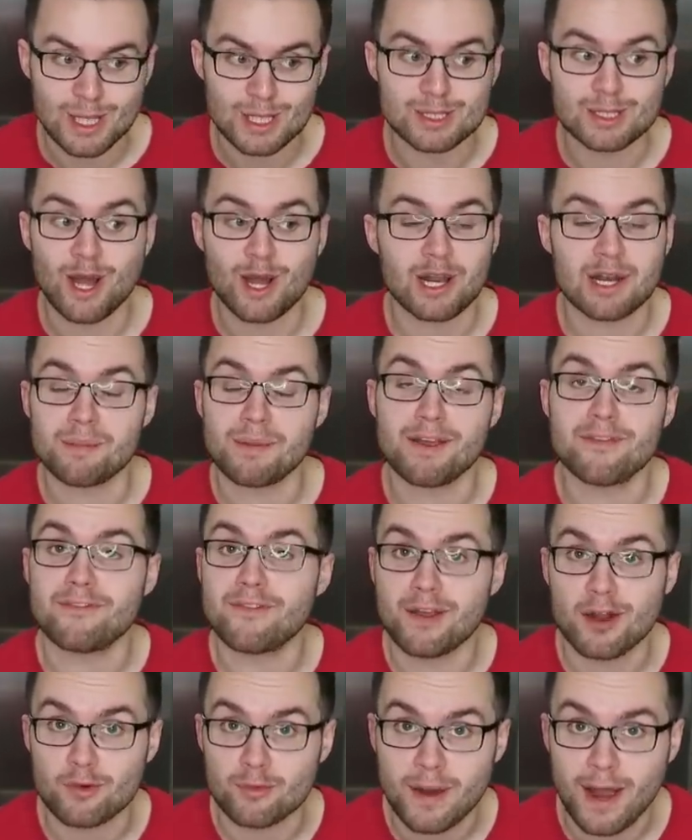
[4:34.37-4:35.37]
That's not gonna be a
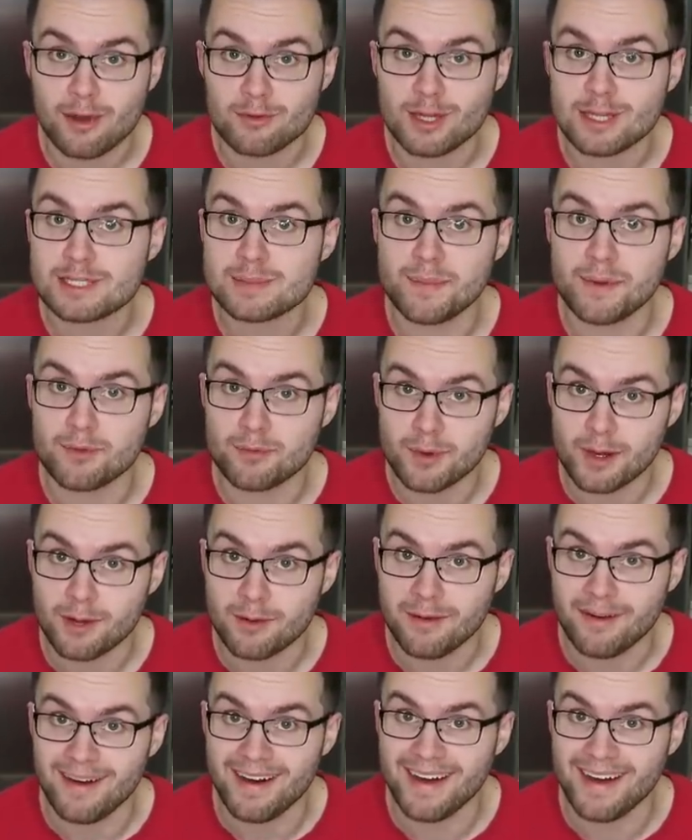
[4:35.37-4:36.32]
fair round, let's be real.